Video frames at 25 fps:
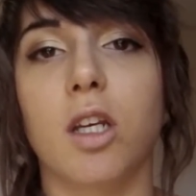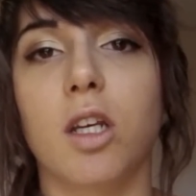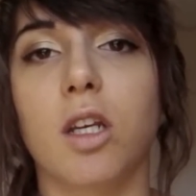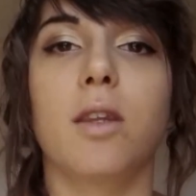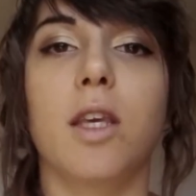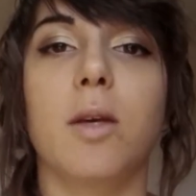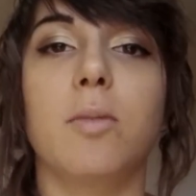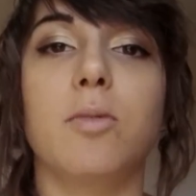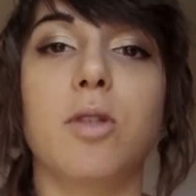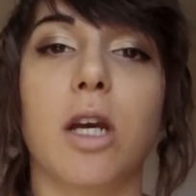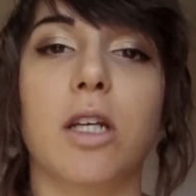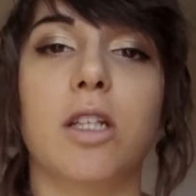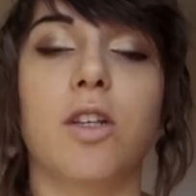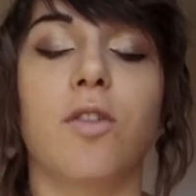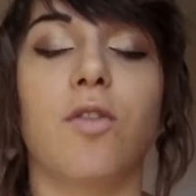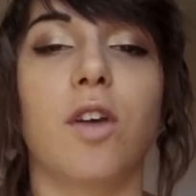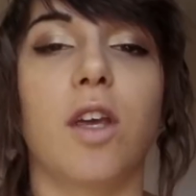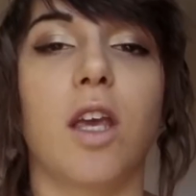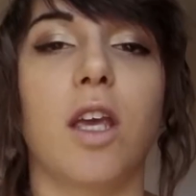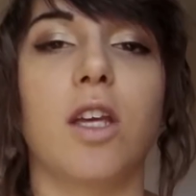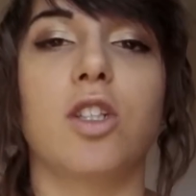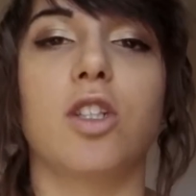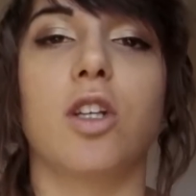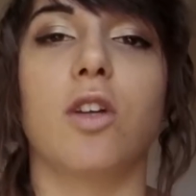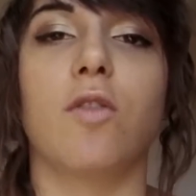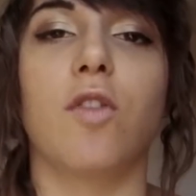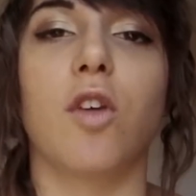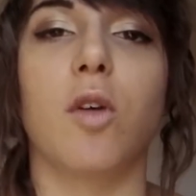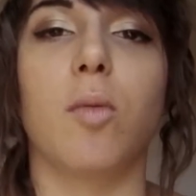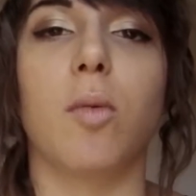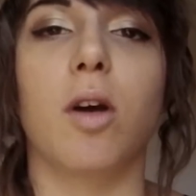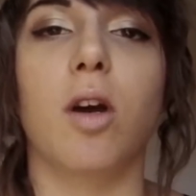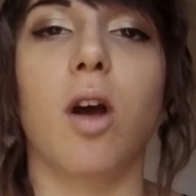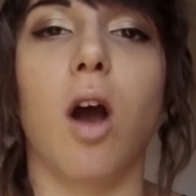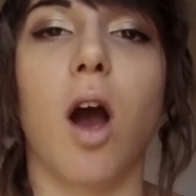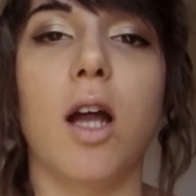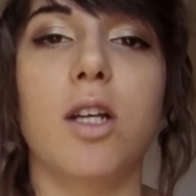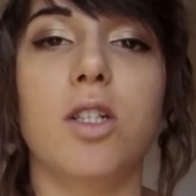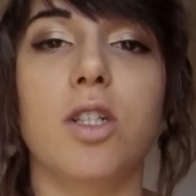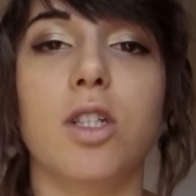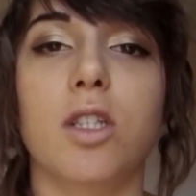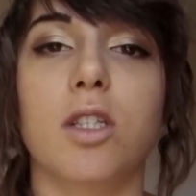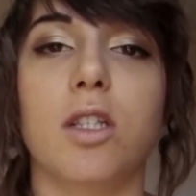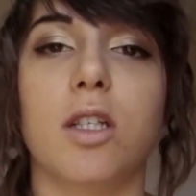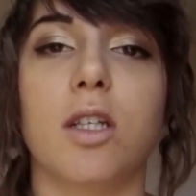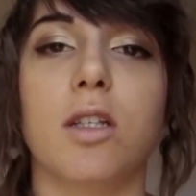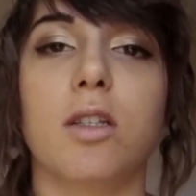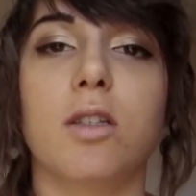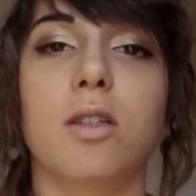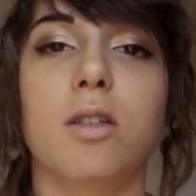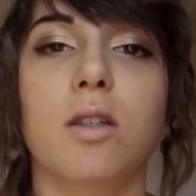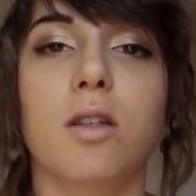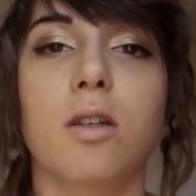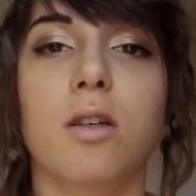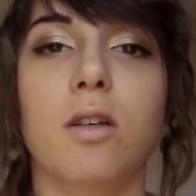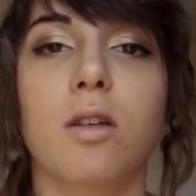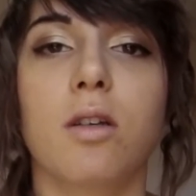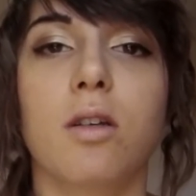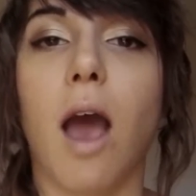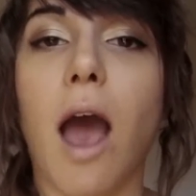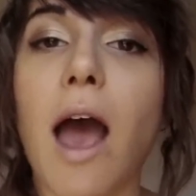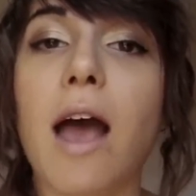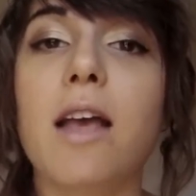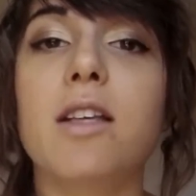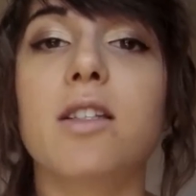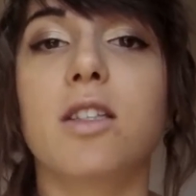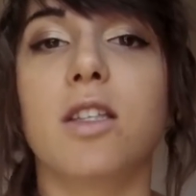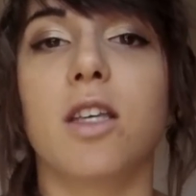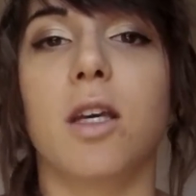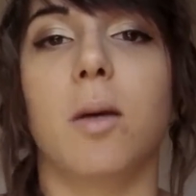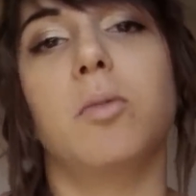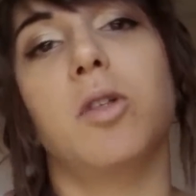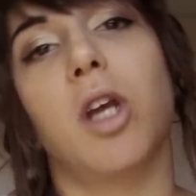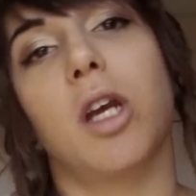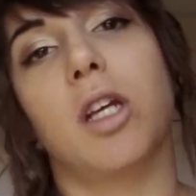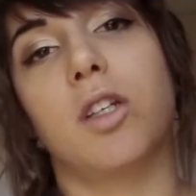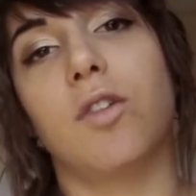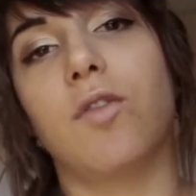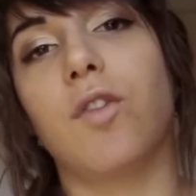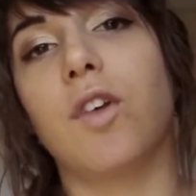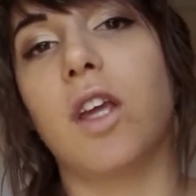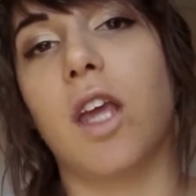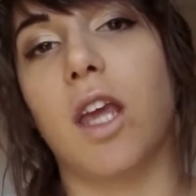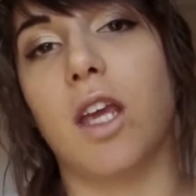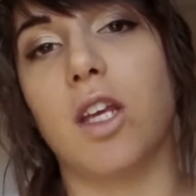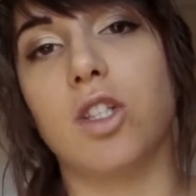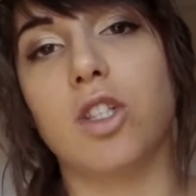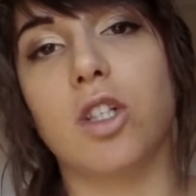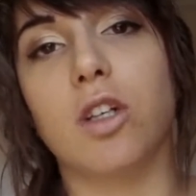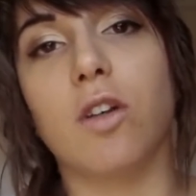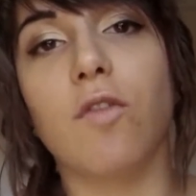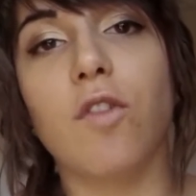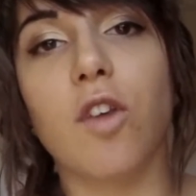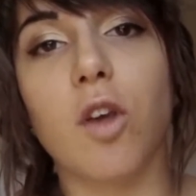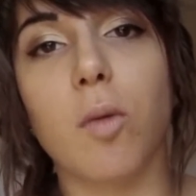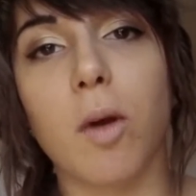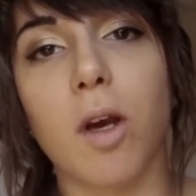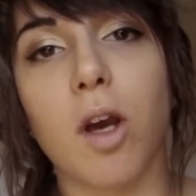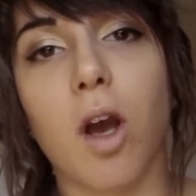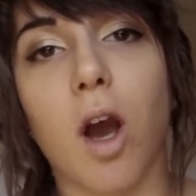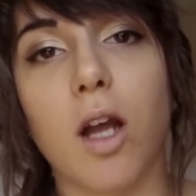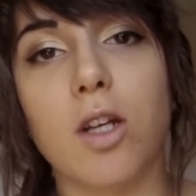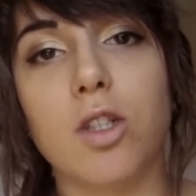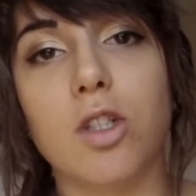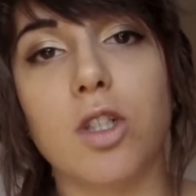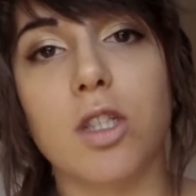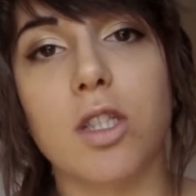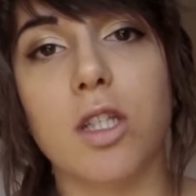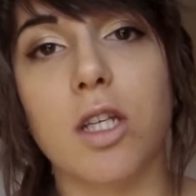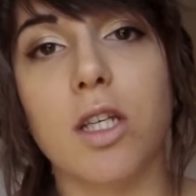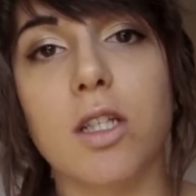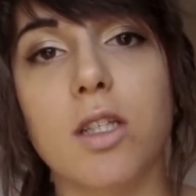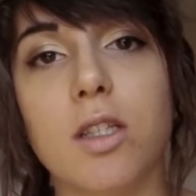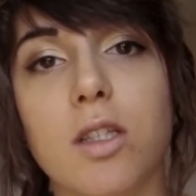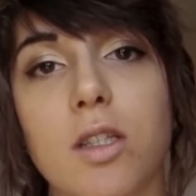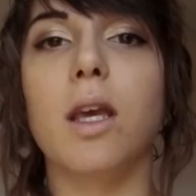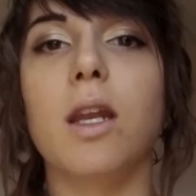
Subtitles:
the objectification of human consciousness, as the objectification of human consciousness.